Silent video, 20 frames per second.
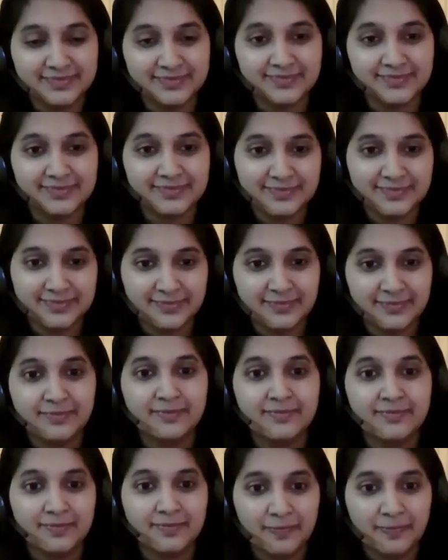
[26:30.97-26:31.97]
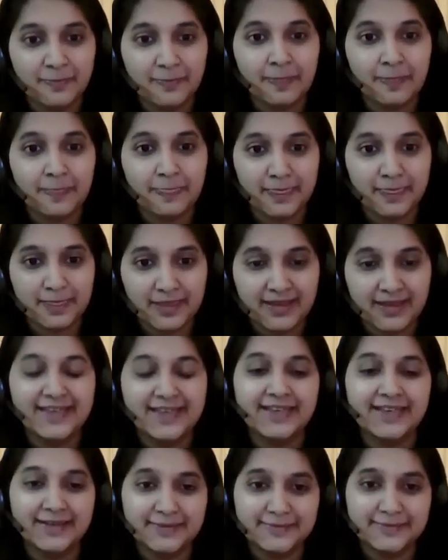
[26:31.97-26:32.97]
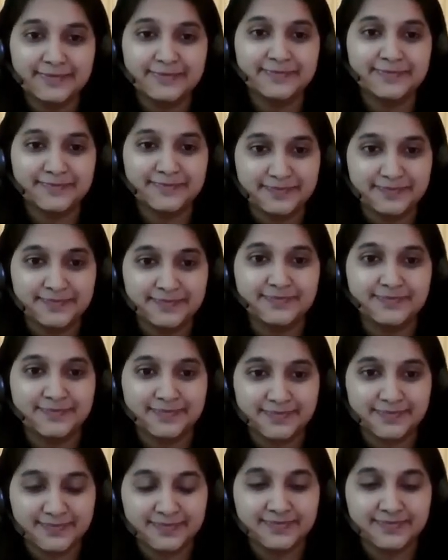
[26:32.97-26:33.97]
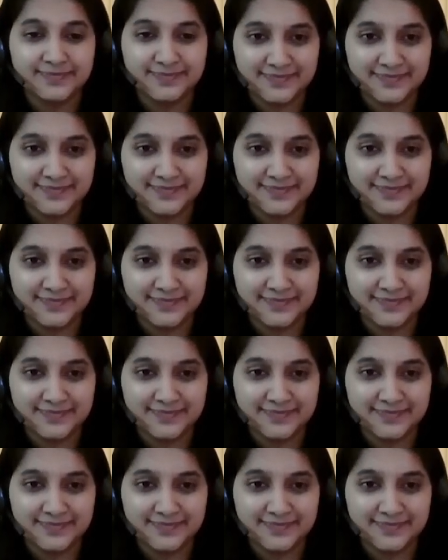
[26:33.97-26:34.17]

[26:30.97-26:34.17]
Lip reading: tell too clearly. But I have some nervous.